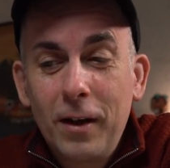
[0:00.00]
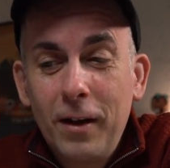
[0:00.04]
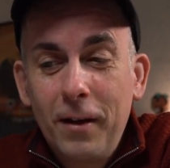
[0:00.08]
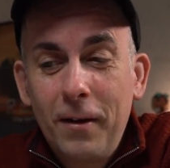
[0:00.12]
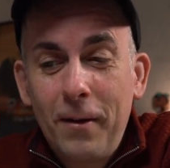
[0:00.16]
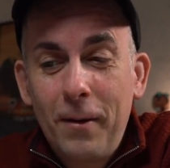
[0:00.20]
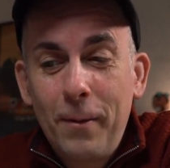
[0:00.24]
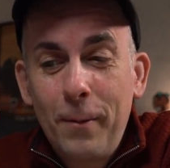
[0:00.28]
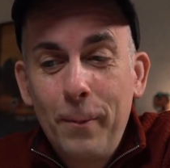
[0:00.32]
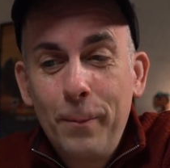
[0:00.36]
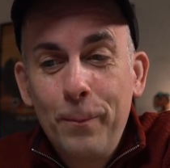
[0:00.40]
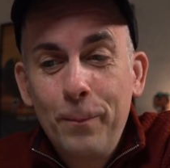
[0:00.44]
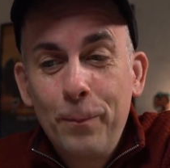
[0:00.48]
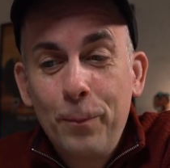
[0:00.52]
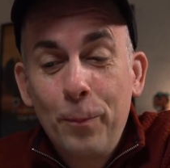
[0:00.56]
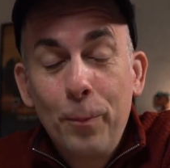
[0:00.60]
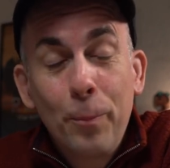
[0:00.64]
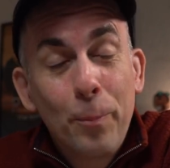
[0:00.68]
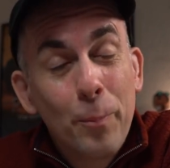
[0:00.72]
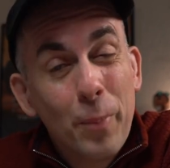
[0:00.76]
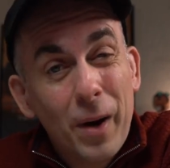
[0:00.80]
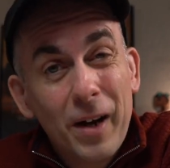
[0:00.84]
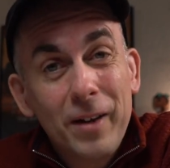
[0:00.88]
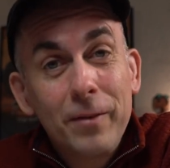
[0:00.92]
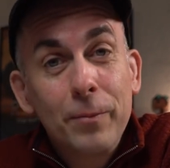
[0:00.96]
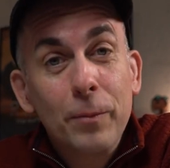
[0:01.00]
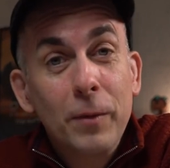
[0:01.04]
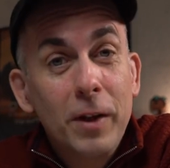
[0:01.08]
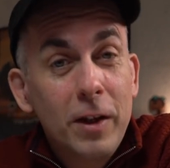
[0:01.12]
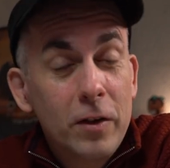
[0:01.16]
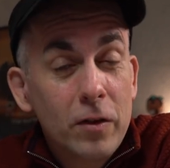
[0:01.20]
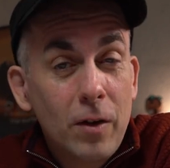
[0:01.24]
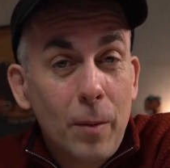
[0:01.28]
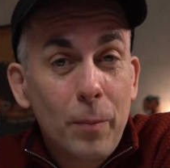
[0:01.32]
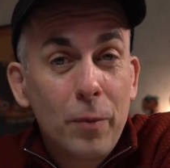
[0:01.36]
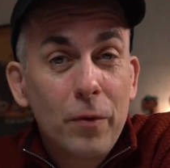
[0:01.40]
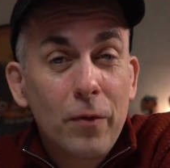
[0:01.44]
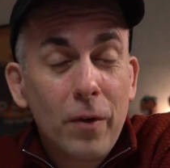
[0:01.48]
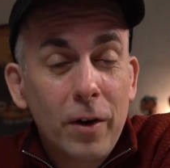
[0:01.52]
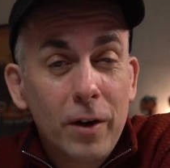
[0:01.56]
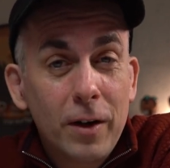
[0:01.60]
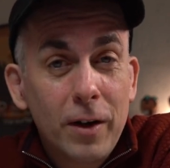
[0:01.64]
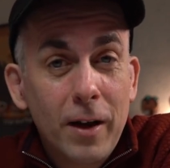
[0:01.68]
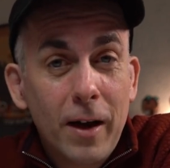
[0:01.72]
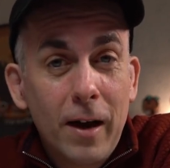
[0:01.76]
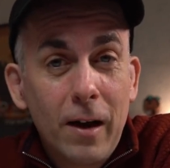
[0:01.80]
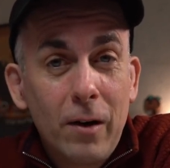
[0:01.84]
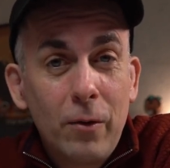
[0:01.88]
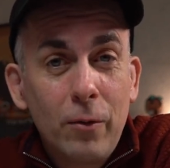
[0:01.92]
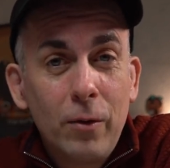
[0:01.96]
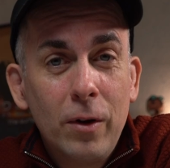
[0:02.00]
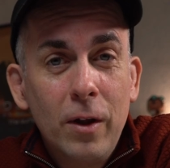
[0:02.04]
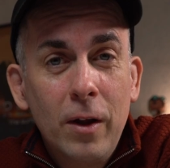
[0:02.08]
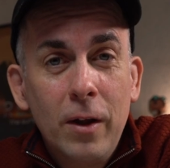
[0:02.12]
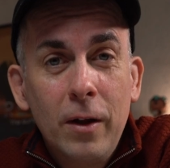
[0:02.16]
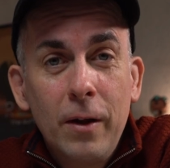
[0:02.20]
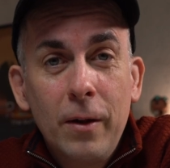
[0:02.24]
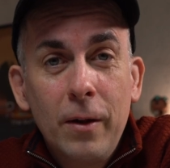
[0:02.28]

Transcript: But it's up and running now.